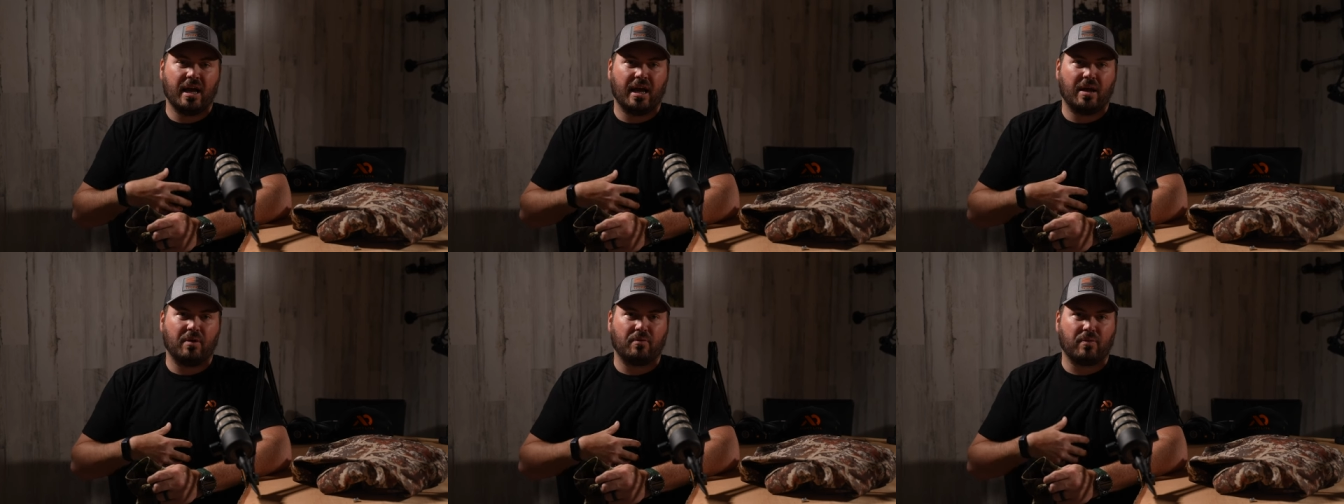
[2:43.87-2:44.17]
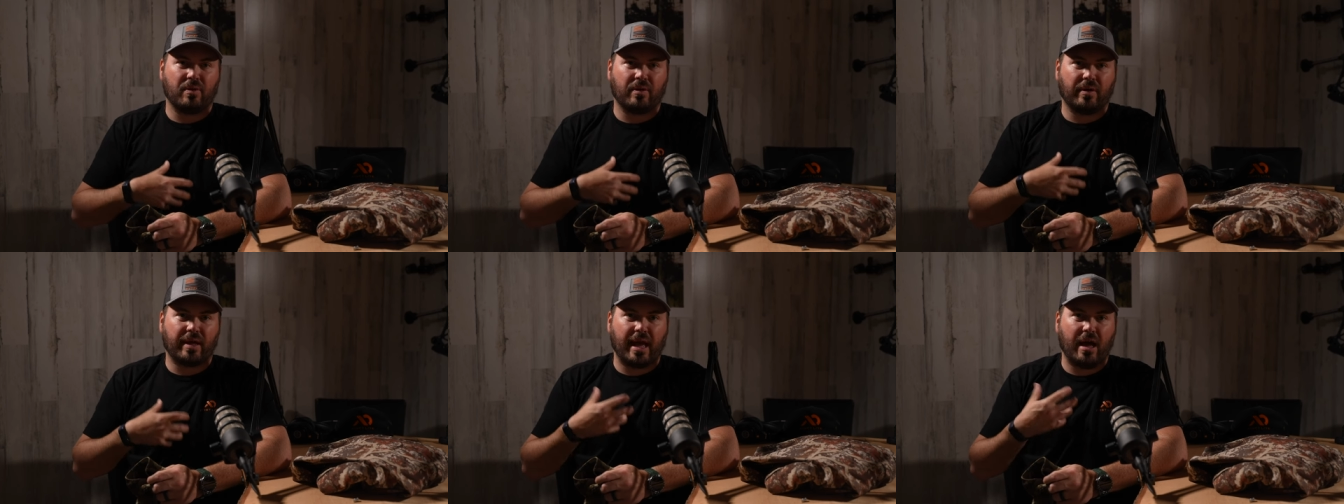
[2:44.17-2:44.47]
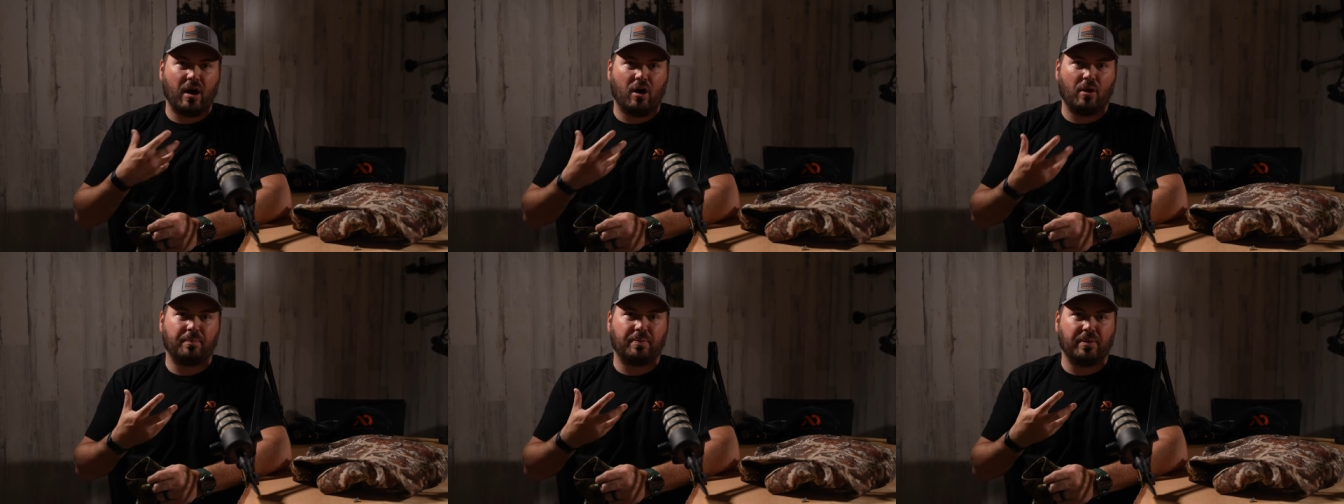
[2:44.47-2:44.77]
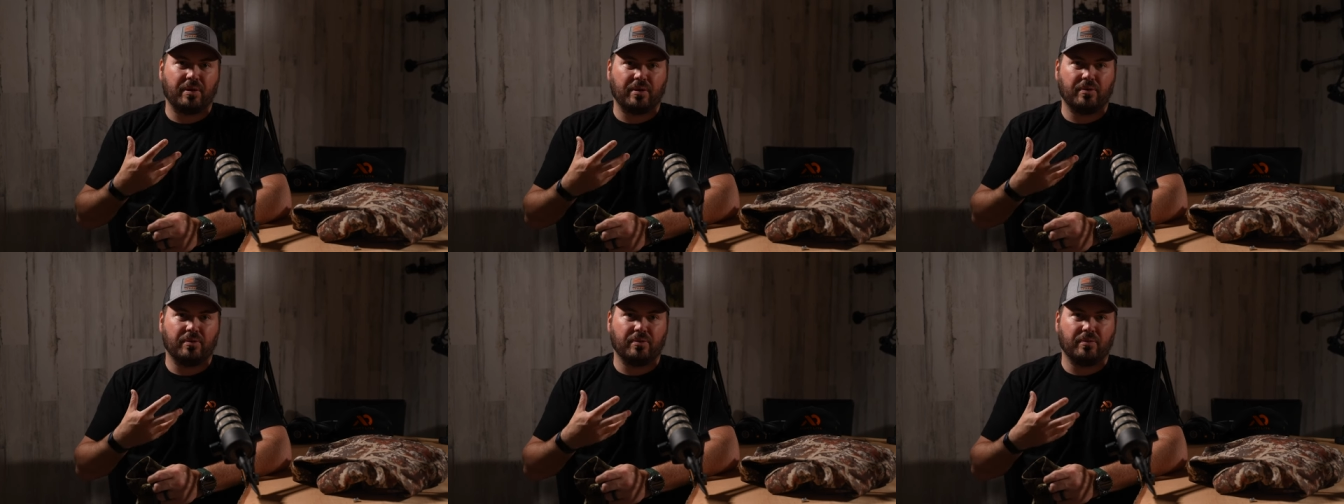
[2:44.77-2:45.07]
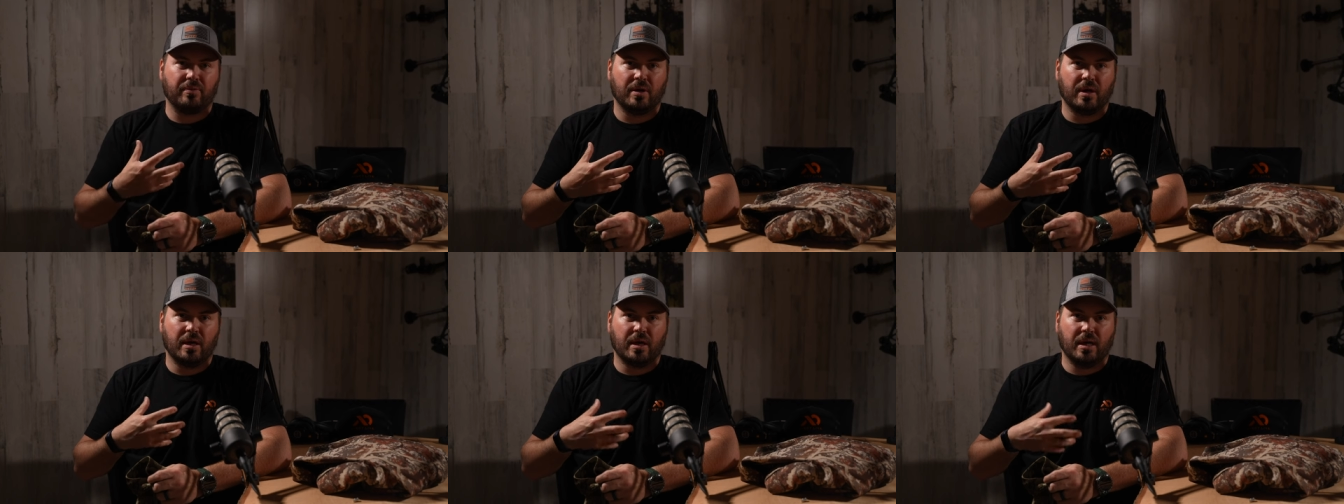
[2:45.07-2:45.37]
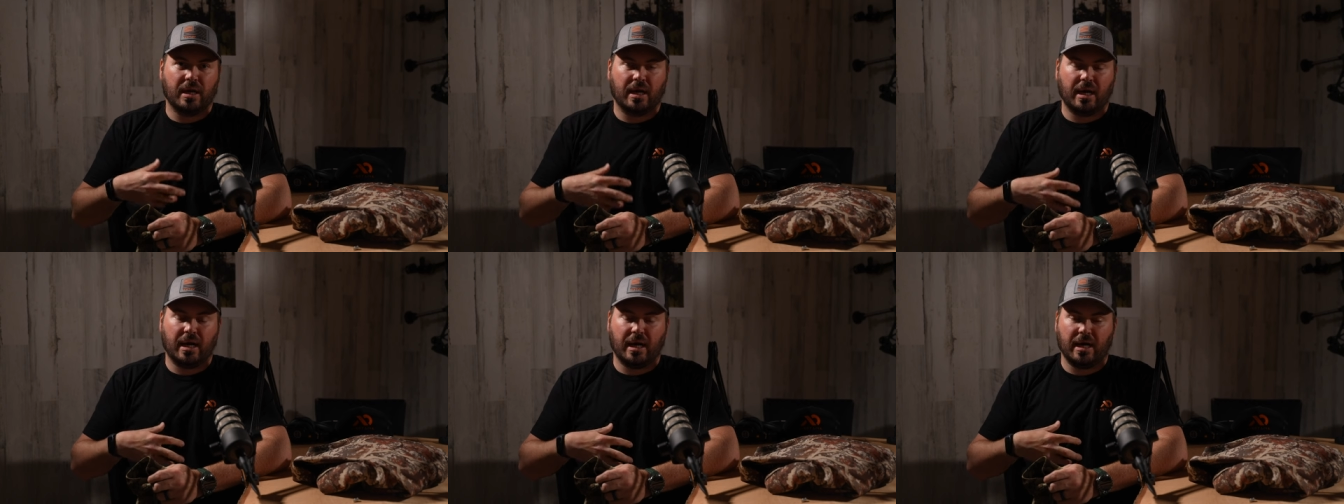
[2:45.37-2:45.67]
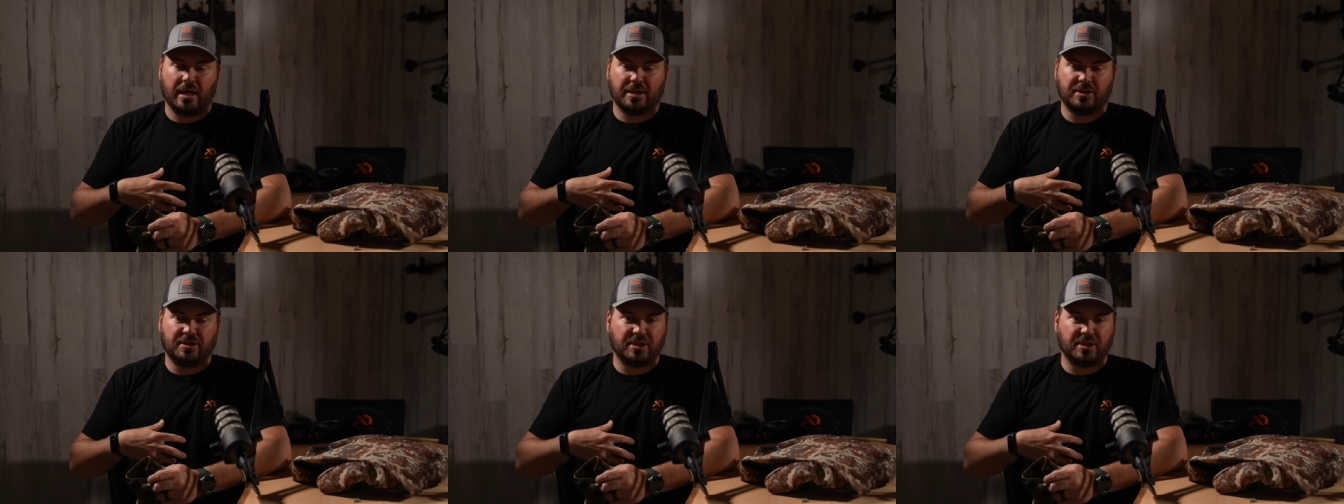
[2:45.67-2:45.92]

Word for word: and really help you uh,